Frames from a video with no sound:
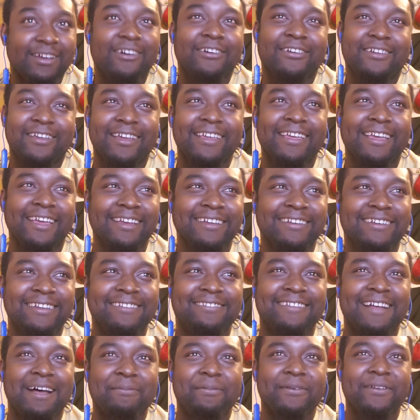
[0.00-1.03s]
Okay, yeah, he
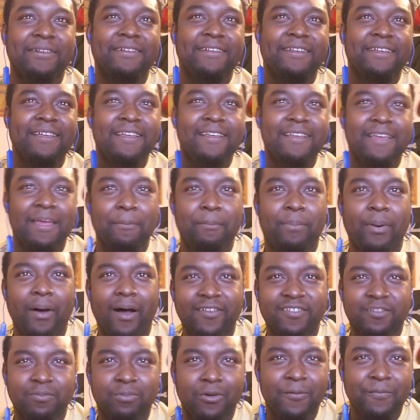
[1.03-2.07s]
did stop it.
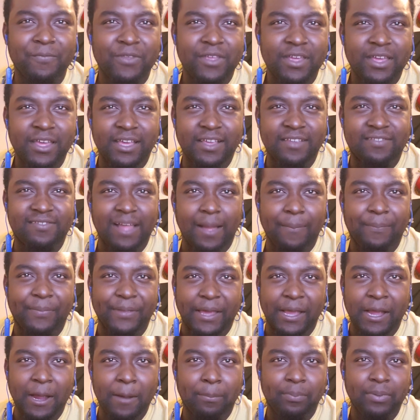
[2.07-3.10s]
Impossible. He stopped
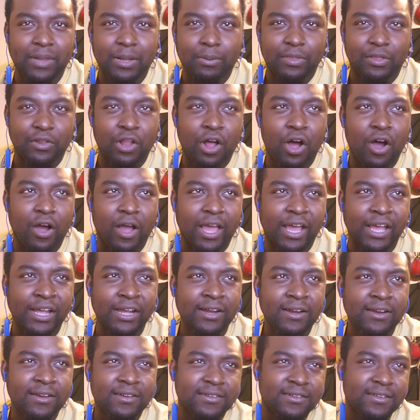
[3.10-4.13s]
the air blade with long
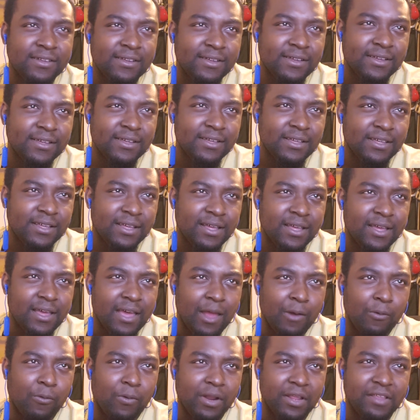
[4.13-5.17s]
hair.
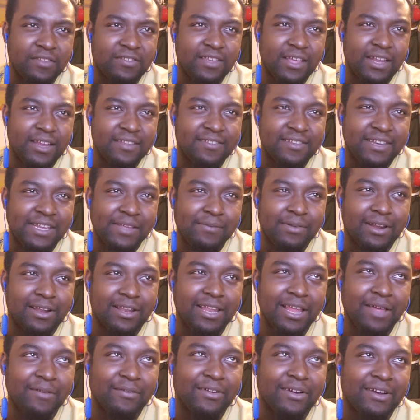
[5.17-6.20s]
And what he said isn't even
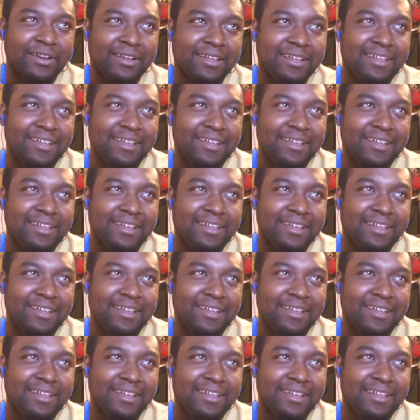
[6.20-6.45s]
clever.